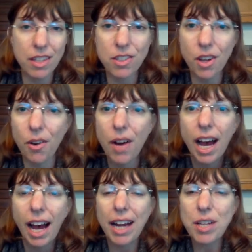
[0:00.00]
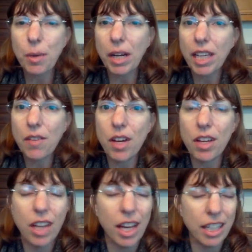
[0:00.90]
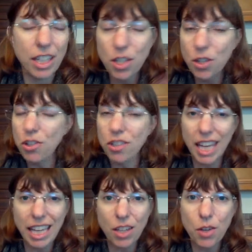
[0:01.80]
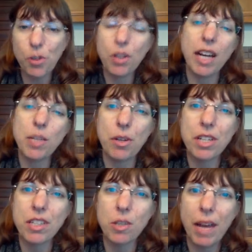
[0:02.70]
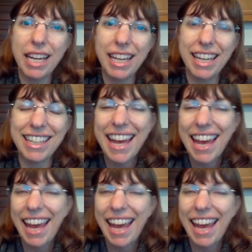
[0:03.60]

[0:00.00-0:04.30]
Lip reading: And so I just want to give a huge thank you for you guys participating.